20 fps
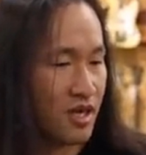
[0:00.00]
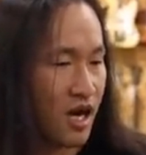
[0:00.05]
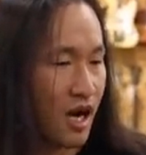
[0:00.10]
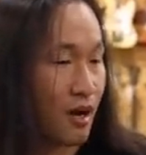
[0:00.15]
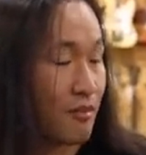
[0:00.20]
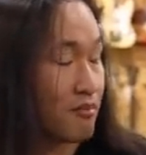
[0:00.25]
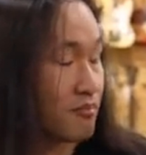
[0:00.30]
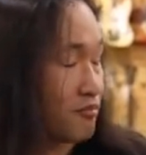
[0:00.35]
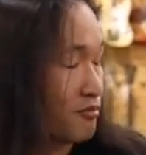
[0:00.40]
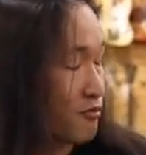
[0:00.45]

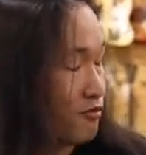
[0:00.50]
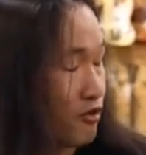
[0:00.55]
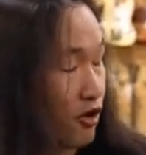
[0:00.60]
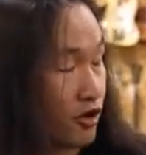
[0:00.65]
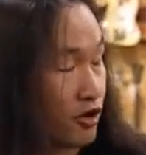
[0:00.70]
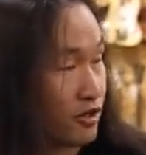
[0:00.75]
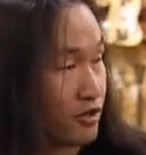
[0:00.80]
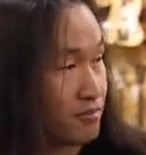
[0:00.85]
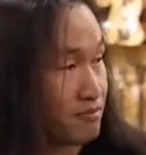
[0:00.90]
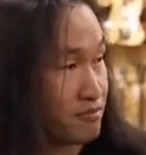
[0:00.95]
I'm
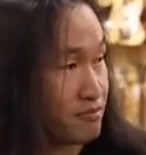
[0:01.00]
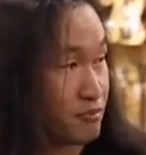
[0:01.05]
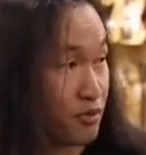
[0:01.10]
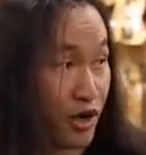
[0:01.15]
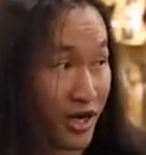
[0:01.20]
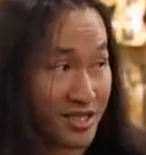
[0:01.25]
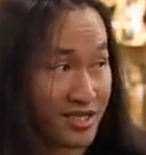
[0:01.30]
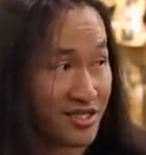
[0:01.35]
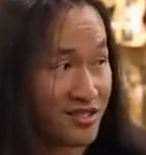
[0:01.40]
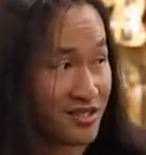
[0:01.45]
very
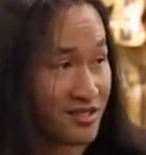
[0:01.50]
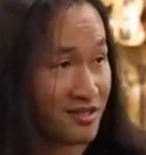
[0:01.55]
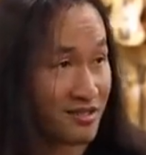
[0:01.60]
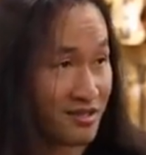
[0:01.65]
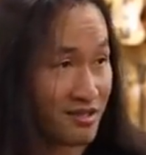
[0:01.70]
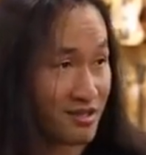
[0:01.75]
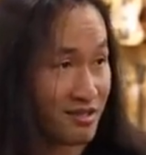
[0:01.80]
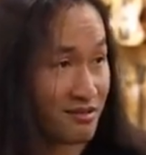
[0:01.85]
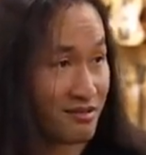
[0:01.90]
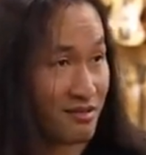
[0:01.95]
present
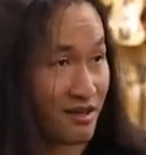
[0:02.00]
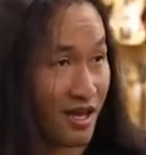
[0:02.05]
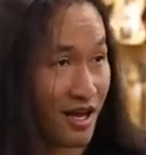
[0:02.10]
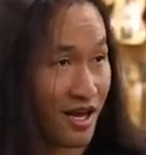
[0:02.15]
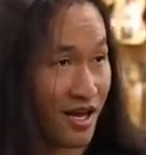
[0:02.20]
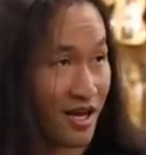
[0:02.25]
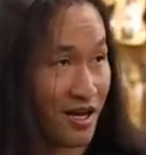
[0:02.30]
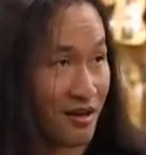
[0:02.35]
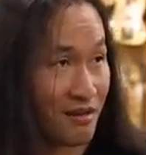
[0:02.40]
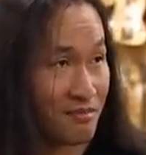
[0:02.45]

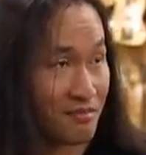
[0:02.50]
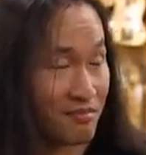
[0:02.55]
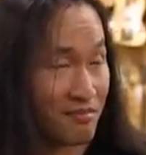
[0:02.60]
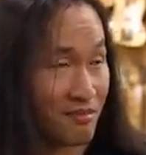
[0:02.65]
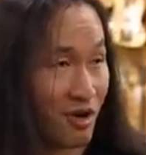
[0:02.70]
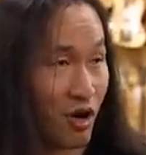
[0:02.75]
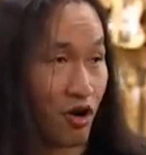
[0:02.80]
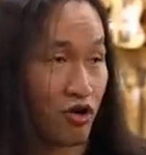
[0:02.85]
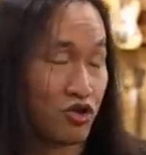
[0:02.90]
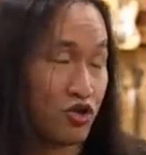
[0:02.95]
um,
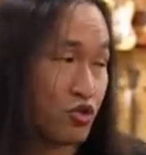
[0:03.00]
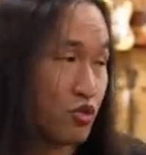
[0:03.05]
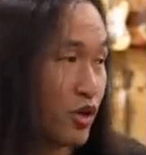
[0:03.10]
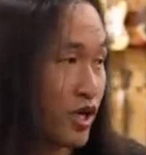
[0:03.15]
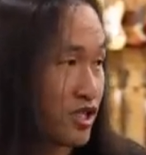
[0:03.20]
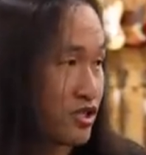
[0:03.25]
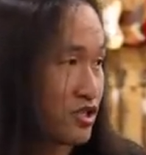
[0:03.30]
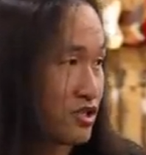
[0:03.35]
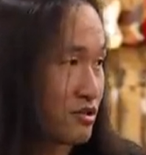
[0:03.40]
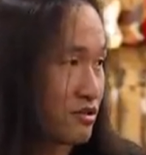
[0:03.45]
on
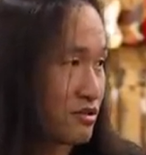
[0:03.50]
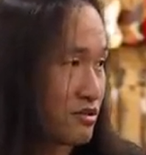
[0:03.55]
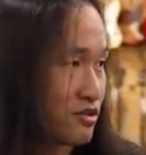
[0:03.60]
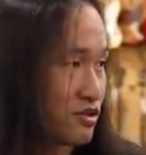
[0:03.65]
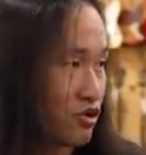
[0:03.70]
Twitch.